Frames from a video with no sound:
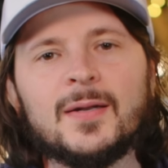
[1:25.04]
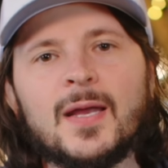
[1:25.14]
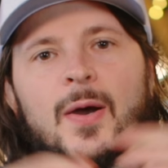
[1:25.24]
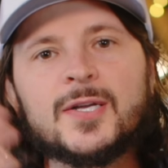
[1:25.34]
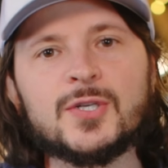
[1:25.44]

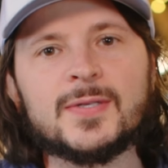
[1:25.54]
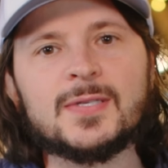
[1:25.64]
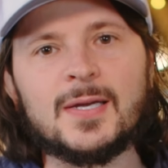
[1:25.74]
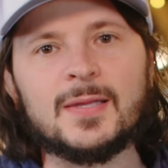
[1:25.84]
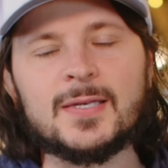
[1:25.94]
Now, I should
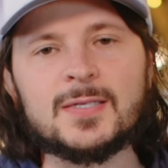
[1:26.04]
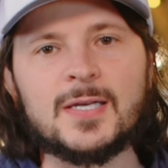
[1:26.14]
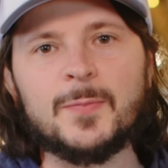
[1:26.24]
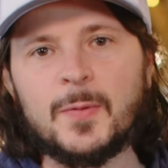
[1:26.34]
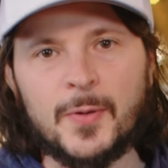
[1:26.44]
say this
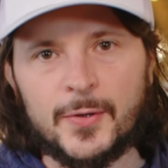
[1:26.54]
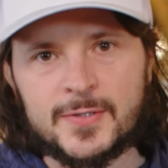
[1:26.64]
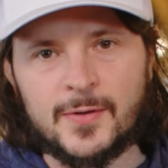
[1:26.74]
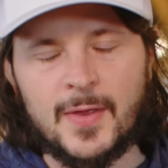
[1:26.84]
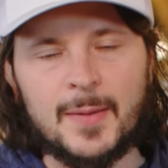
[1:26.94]
type of
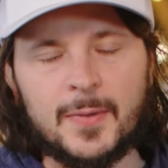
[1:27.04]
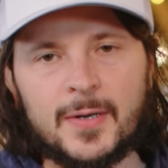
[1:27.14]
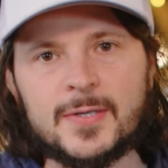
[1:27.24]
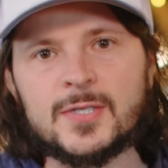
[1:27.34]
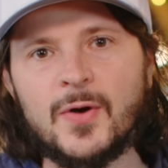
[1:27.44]
Pilsner that I'm
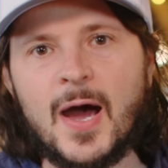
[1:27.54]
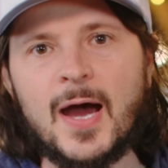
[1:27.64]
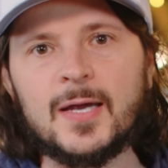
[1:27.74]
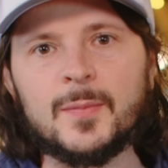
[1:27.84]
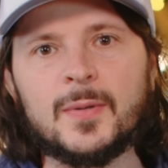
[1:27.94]
going to
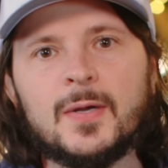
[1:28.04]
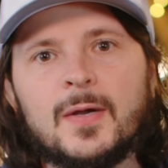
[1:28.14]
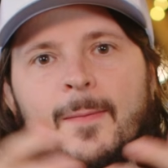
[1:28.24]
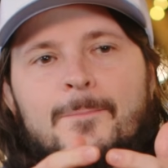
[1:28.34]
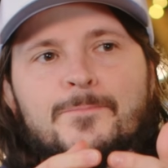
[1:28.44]
describe
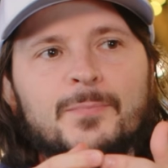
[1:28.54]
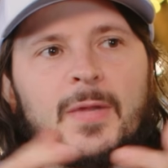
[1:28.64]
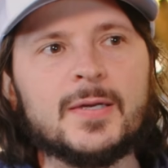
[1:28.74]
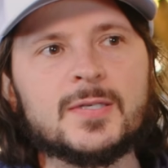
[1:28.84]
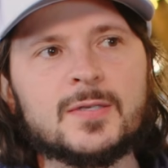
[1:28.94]

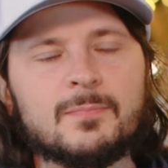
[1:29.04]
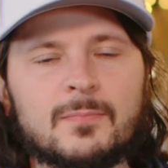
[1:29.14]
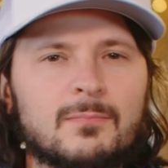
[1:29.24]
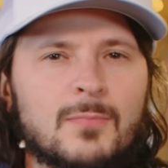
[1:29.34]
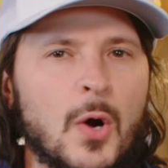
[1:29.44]
is
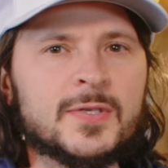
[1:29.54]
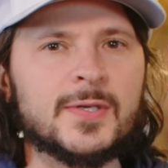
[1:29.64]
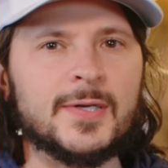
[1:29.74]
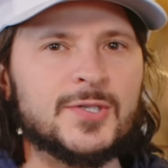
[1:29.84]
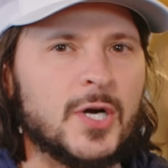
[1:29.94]

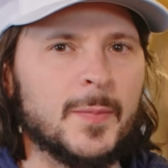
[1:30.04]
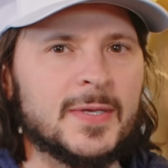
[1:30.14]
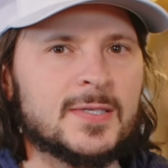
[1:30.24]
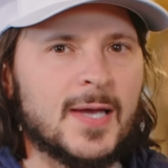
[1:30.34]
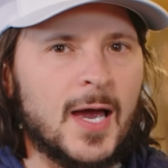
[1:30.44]
mostly a
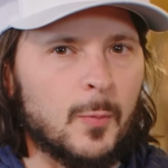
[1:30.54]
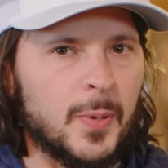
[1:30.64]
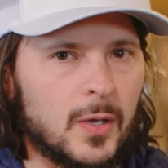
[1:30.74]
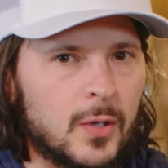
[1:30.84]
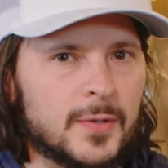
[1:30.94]
German-style
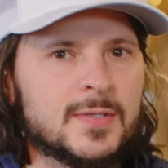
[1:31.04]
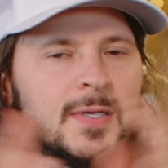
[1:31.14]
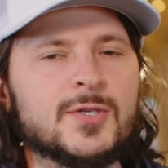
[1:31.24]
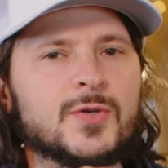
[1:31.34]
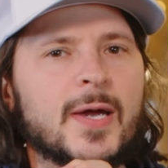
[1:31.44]
Pils.
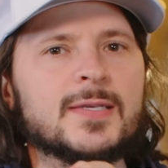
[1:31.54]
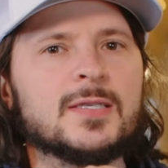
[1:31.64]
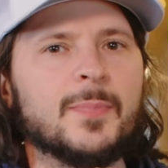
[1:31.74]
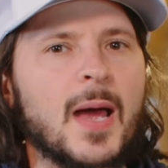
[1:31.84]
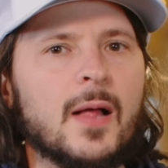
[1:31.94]
It strikes
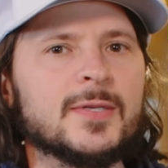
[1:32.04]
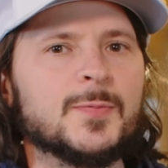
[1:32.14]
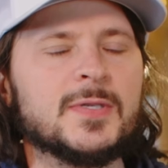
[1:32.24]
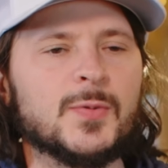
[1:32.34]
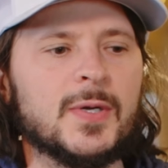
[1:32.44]
the balance
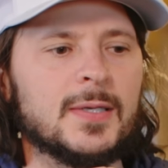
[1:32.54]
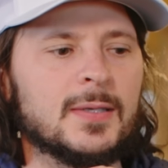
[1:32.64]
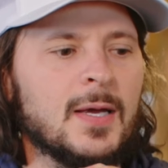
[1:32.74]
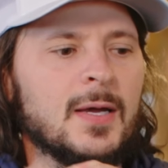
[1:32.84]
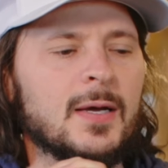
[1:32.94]

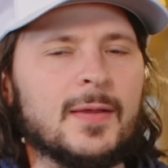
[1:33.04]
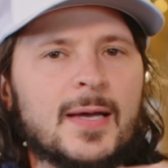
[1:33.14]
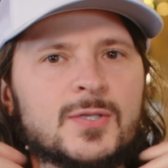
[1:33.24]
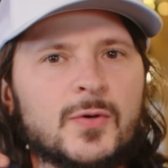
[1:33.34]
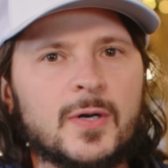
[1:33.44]
between
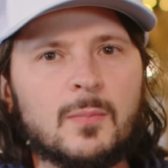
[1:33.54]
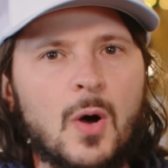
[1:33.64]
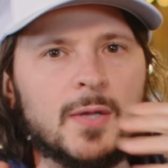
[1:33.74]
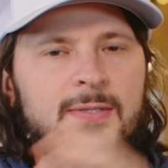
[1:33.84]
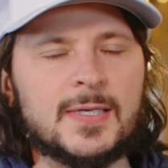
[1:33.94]
that sort of
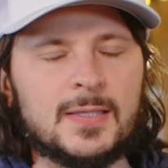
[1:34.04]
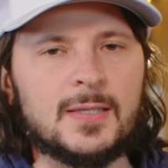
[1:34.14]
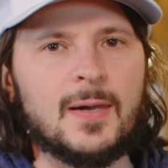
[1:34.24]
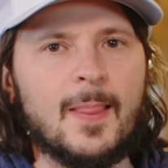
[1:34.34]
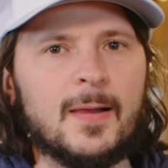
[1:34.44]

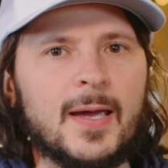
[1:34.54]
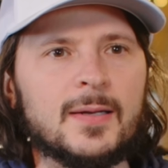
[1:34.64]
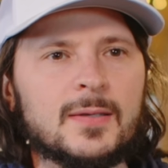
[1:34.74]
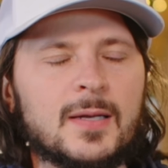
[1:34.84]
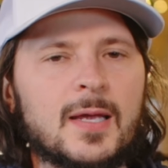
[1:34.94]
malty
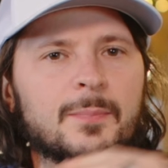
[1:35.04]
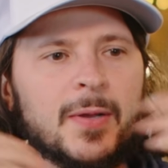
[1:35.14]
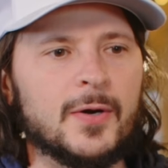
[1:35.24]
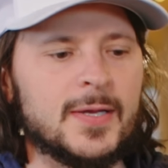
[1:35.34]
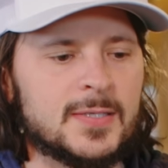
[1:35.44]
and
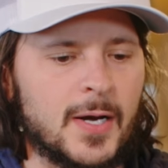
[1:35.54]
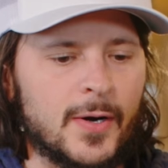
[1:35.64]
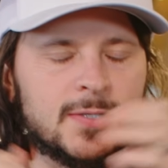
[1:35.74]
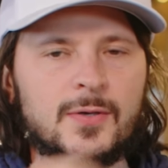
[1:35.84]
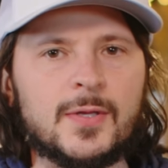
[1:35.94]
bitterness
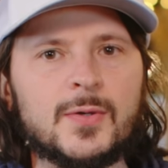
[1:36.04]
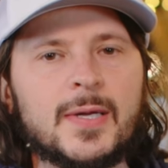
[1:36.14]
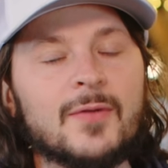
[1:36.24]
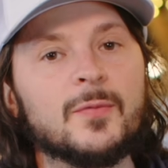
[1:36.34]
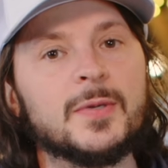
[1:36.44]
character that you
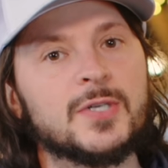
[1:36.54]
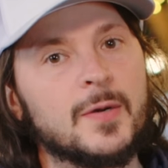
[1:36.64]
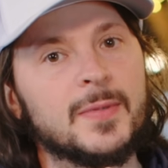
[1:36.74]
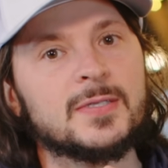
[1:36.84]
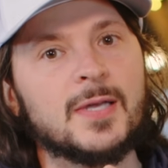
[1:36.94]
get from a
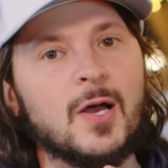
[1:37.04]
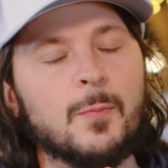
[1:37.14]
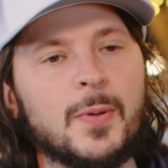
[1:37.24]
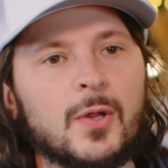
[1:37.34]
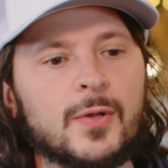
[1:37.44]
German-style
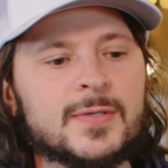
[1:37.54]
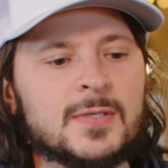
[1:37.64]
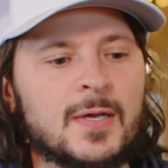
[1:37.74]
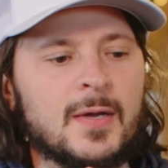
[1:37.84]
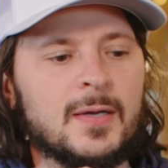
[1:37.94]

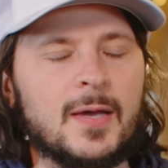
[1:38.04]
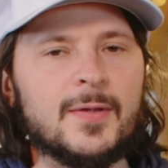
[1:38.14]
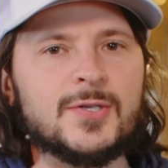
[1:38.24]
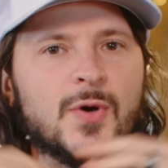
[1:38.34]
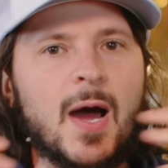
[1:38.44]
Pils and
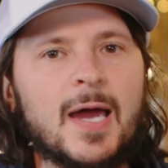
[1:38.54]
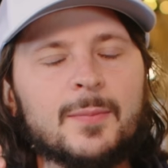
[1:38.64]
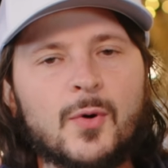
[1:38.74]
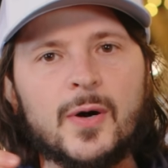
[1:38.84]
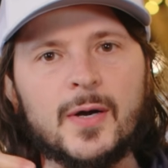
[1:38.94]
the dry,
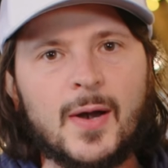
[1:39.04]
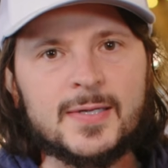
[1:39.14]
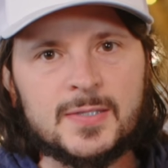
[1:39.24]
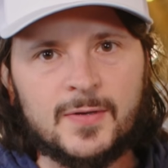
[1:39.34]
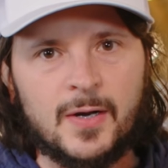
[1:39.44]
more
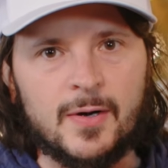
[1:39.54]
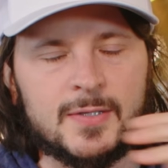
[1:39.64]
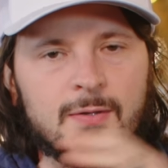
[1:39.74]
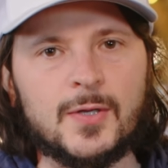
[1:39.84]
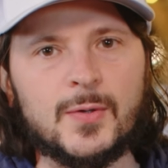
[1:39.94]
aggressive
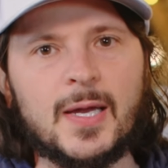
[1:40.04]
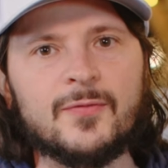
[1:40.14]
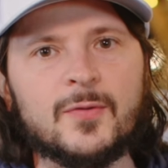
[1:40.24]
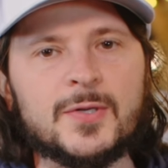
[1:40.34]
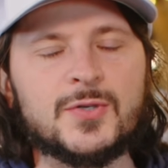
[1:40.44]
character that you
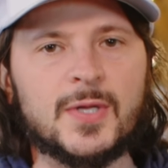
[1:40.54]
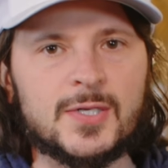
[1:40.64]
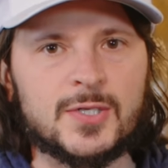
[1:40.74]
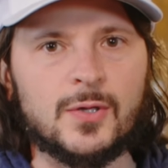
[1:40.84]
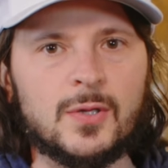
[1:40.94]
get from the
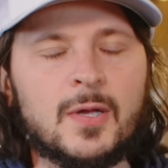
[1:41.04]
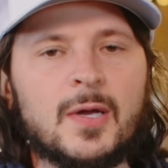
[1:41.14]
traditional